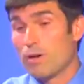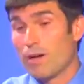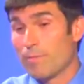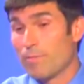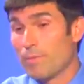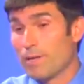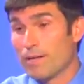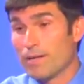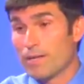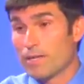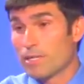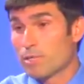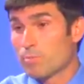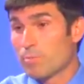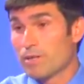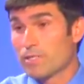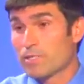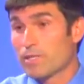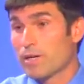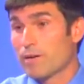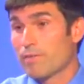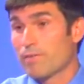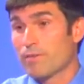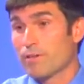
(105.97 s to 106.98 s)
I've been at Express
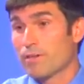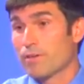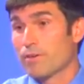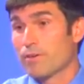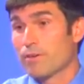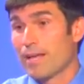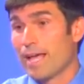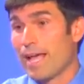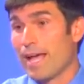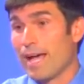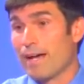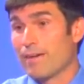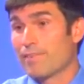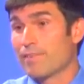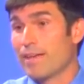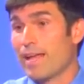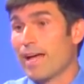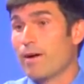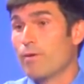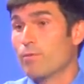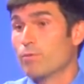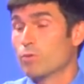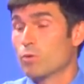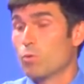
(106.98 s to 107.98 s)
Care for a year and a half
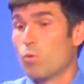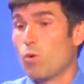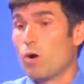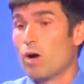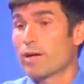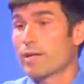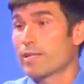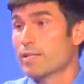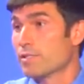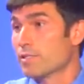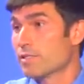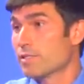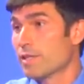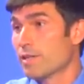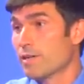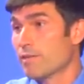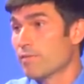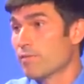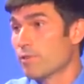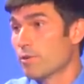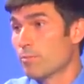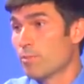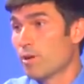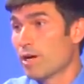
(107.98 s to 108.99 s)
now. It was a walk-in center
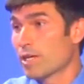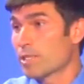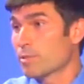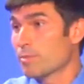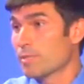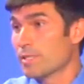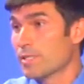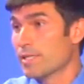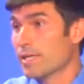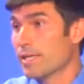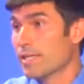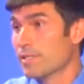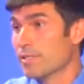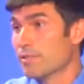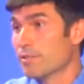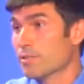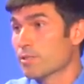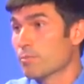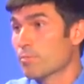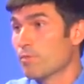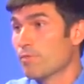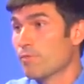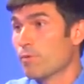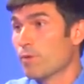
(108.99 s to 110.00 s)
for approximately 10
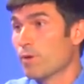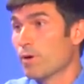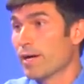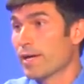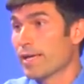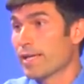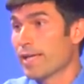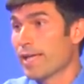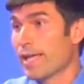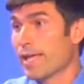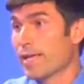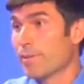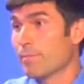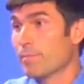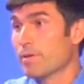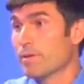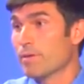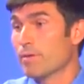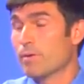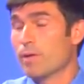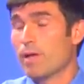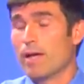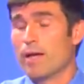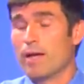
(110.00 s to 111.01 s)
years before I came,
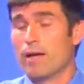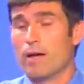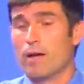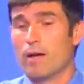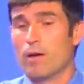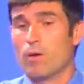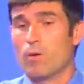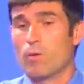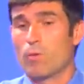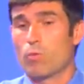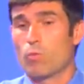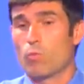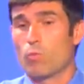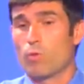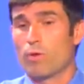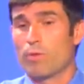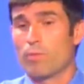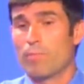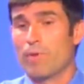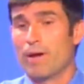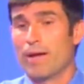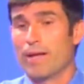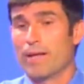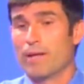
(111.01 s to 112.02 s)
and uh,
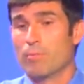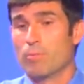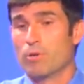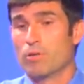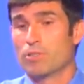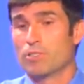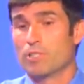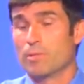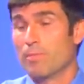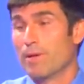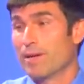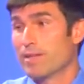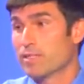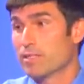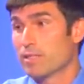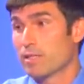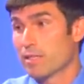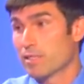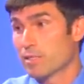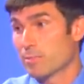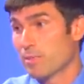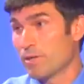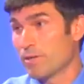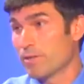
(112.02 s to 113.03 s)
with my emergency medicine
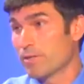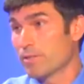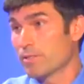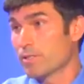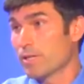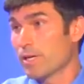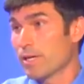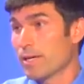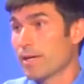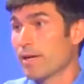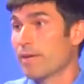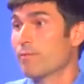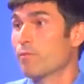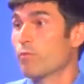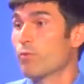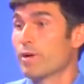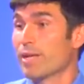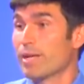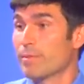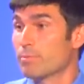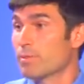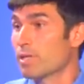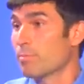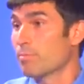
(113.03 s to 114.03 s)
experience, I kind of
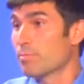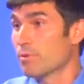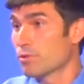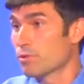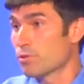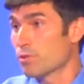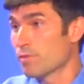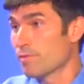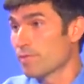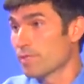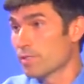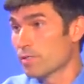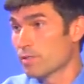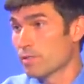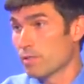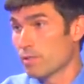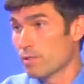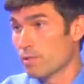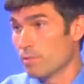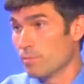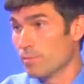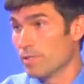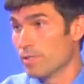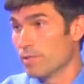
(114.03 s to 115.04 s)
ramped up the services a
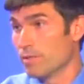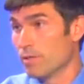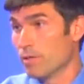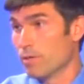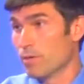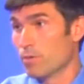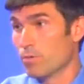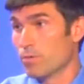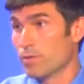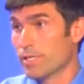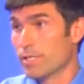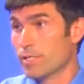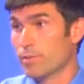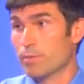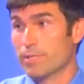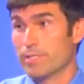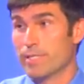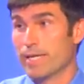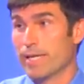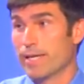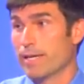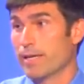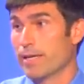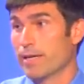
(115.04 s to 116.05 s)
little bit. Not only do we
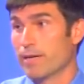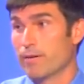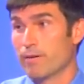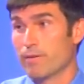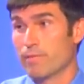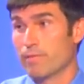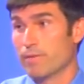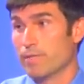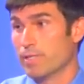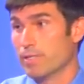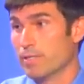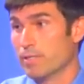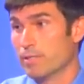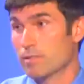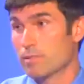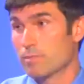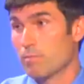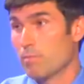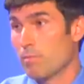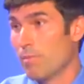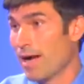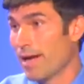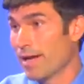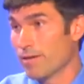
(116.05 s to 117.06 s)
take care of these
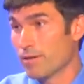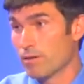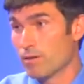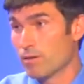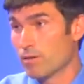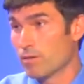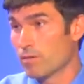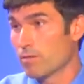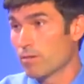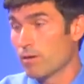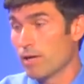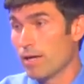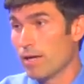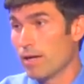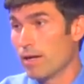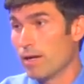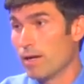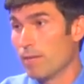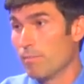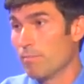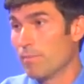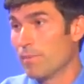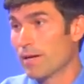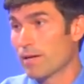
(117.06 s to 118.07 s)
minor
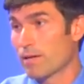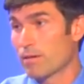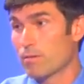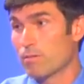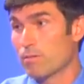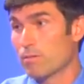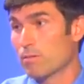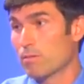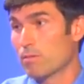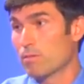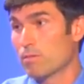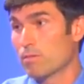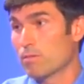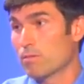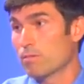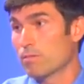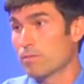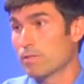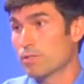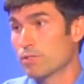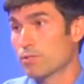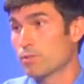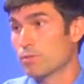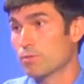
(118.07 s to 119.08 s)
uh, medical
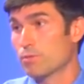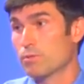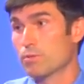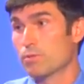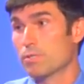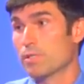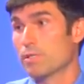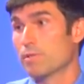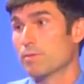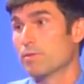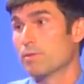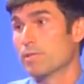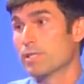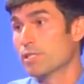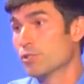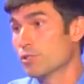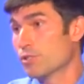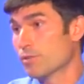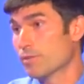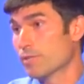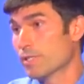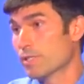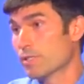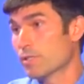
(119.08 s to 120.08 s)
issues and
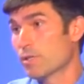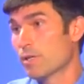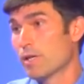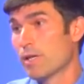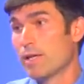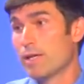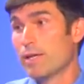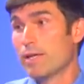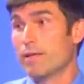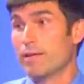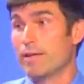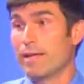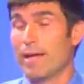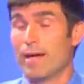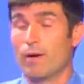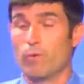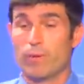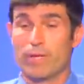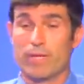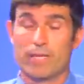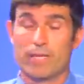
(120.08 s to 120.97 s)
injuries now we